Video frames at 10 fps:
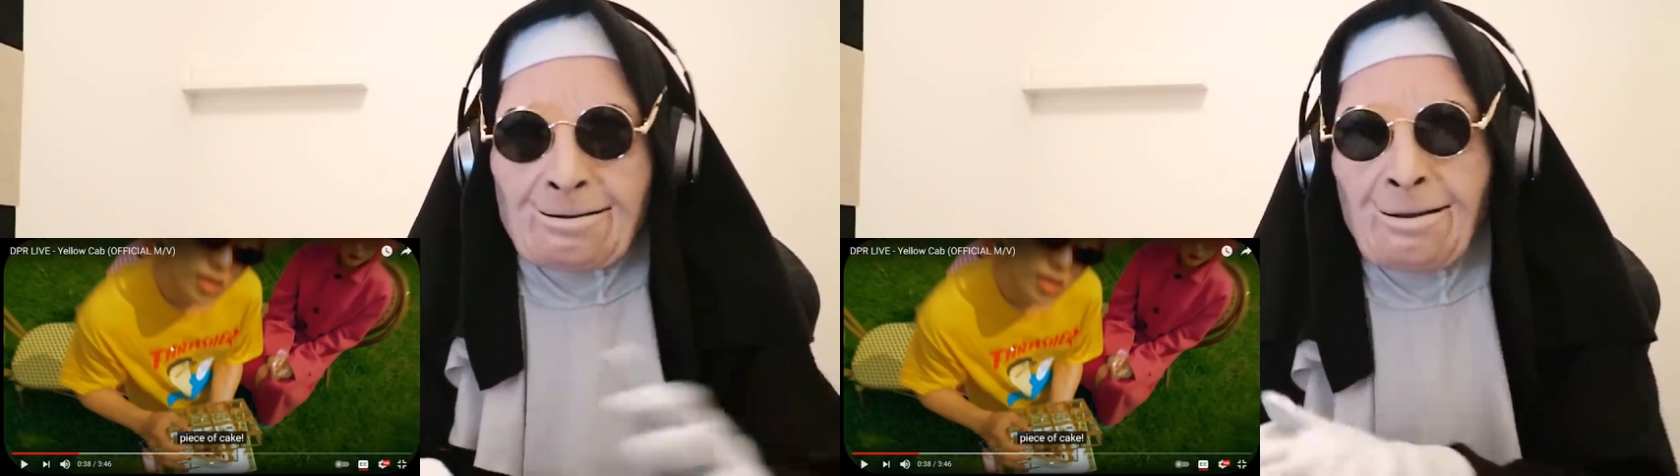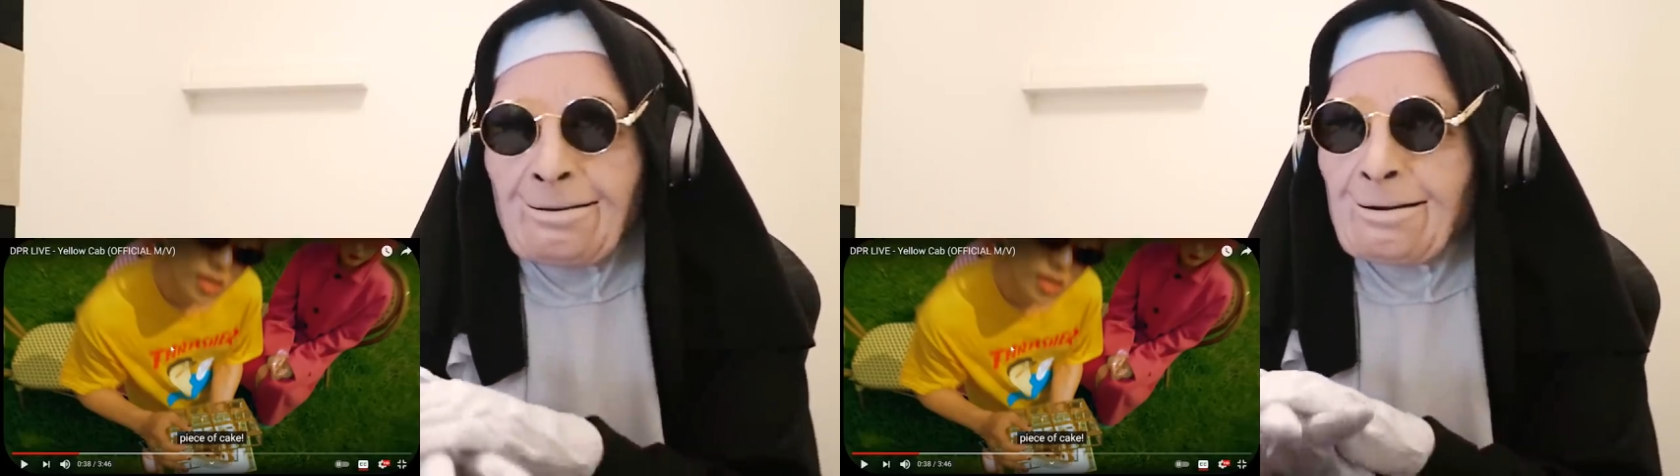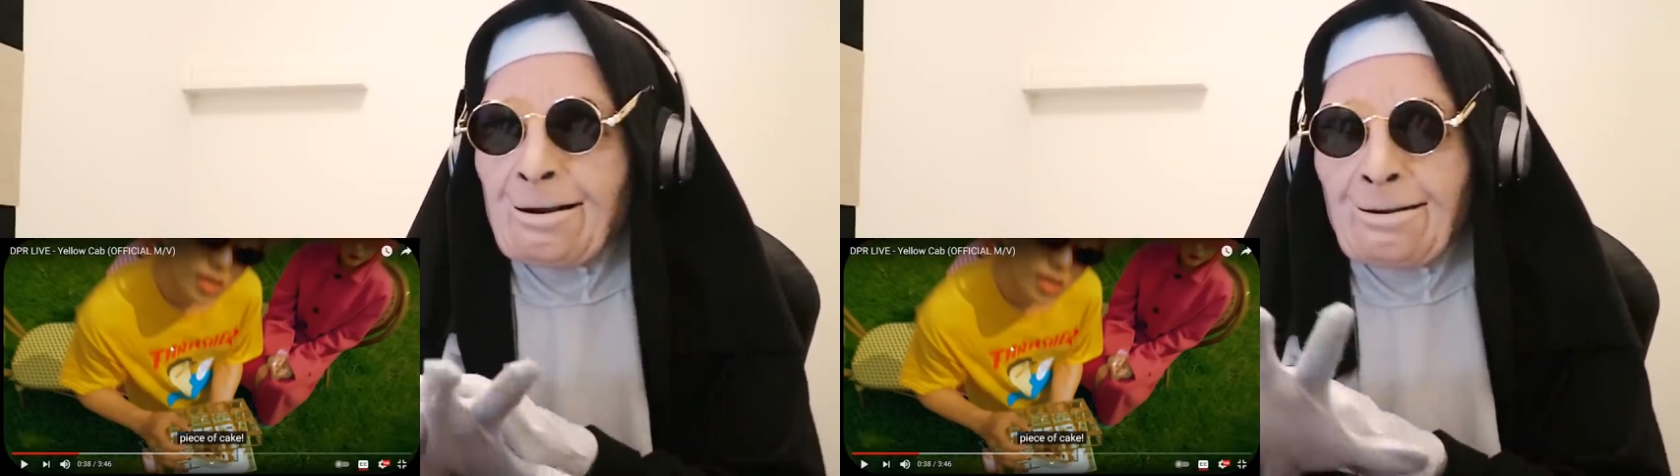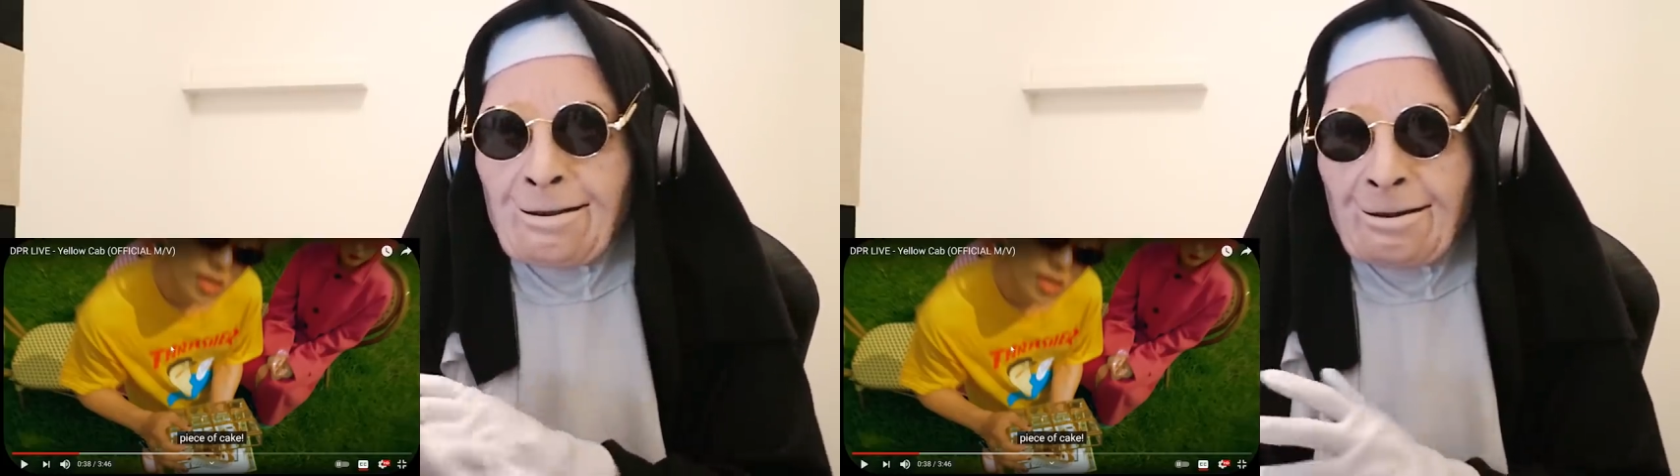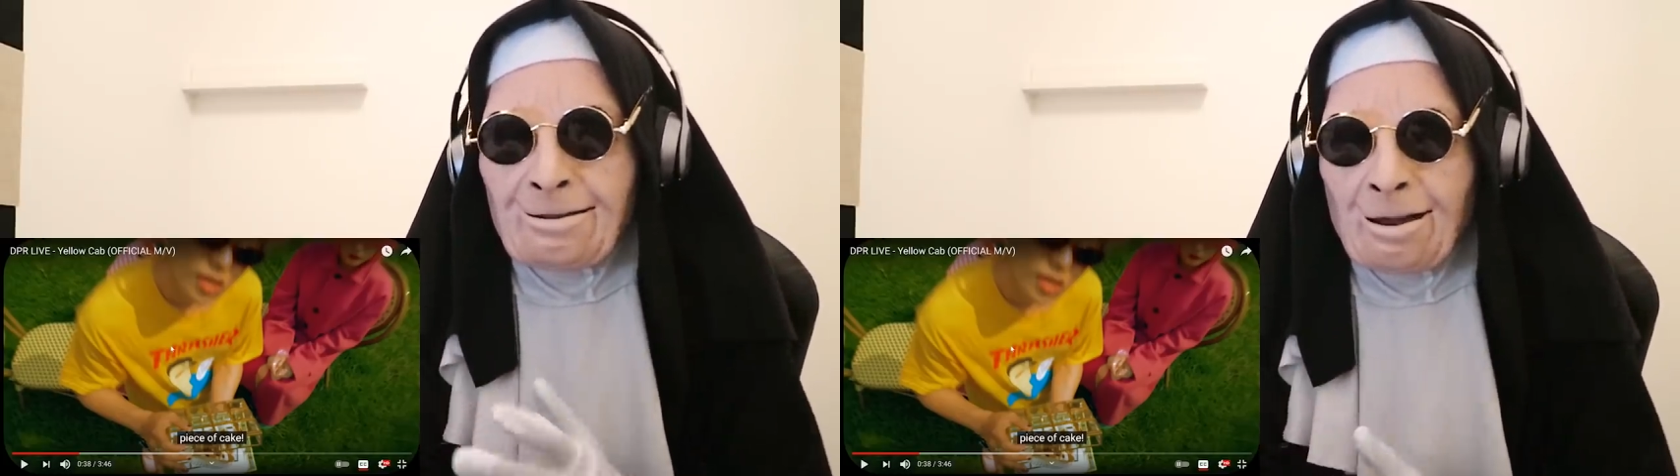I love the
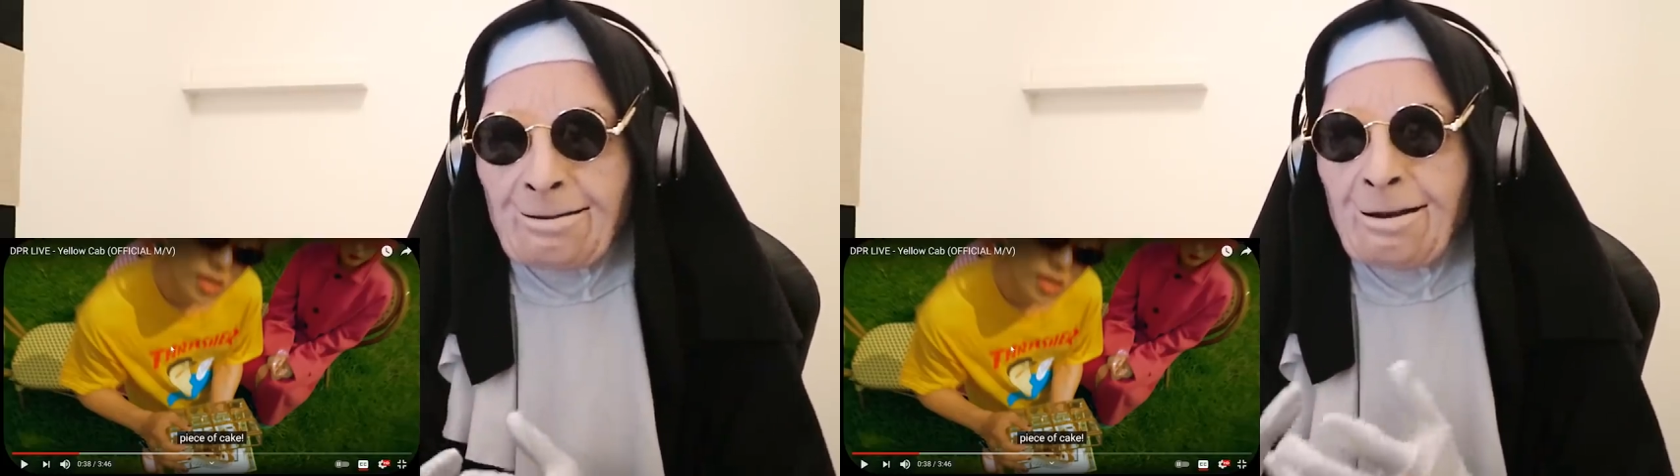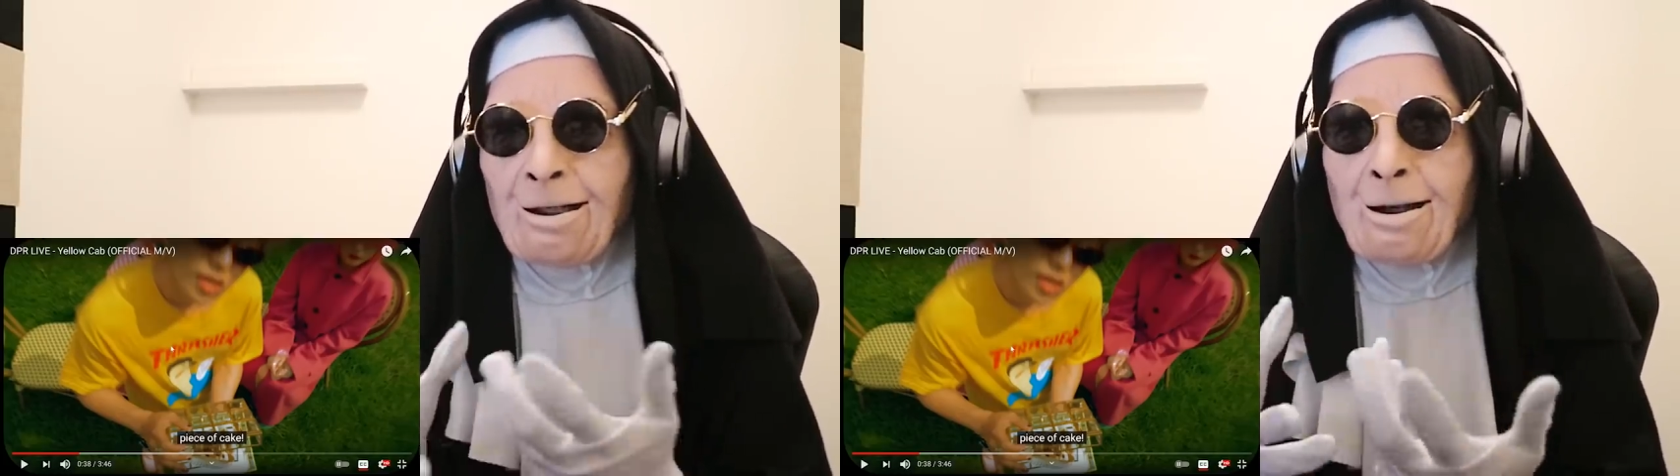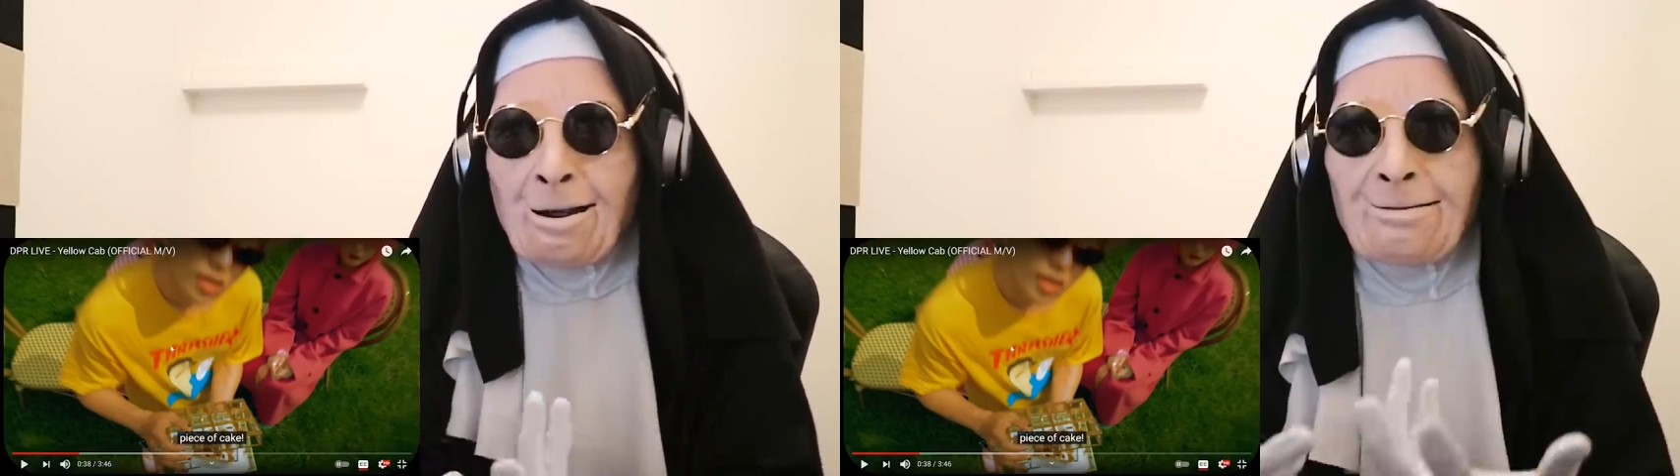different, you know what I'm saying, very